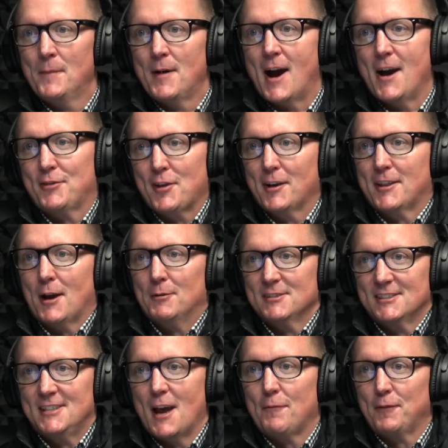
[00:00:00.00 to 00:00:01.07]
I thought that
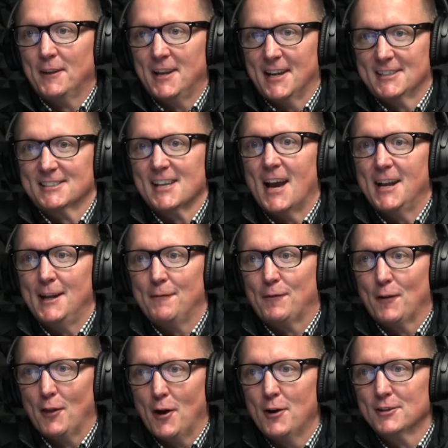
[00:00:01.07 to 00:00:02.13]
was definitely exciting
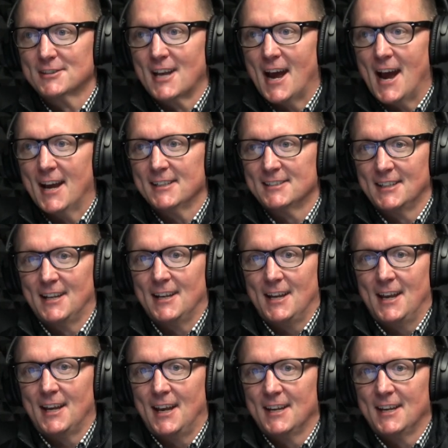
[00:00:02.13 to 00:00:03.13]
for those guys and eh,